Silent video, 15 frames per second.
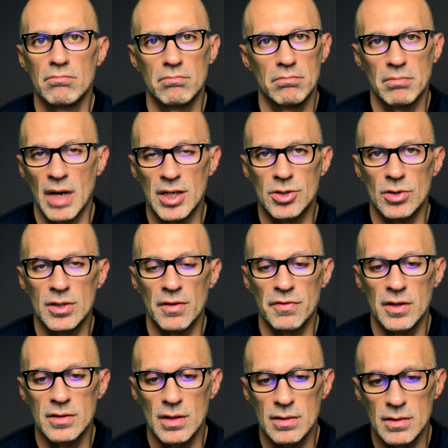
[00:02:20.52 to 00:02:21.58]
major
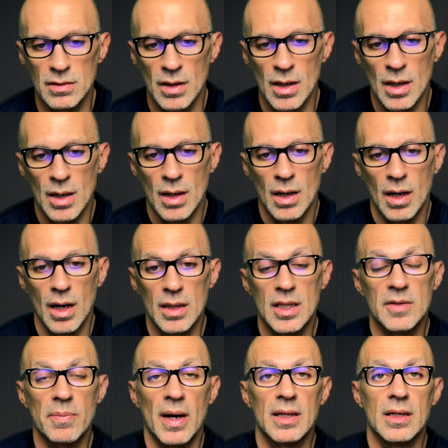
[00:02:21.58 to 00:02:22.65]
differences. Uh,
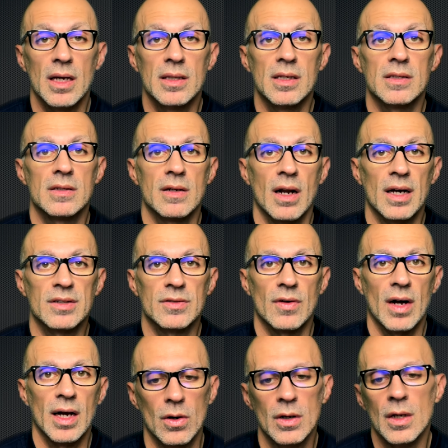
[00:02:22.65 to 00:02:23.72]
despite it is
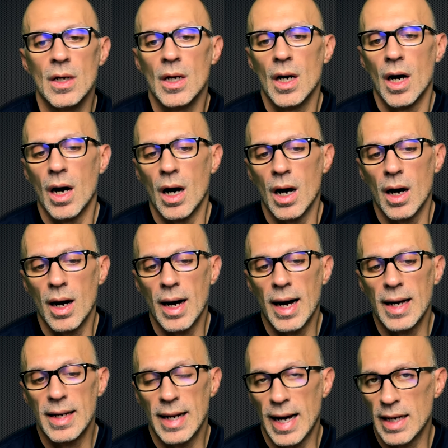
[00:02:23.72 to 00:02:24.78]
Lightstrike, uh,
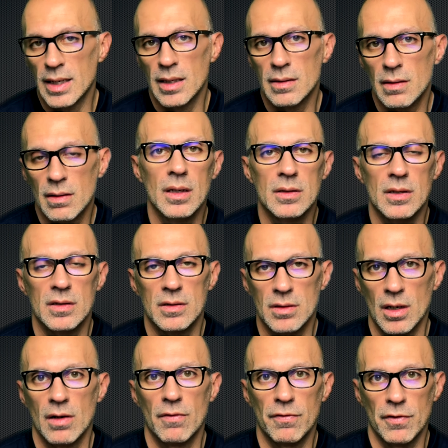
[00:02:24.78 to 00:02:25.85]
I like it. It is
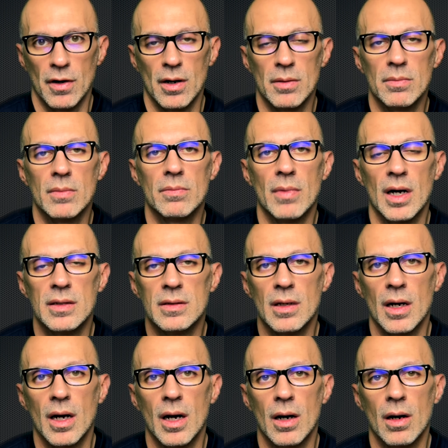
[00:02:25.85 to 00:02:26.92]
still firm, but
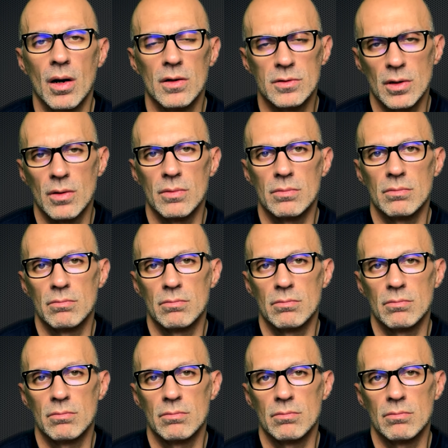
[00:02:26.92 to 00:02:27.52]
uh, also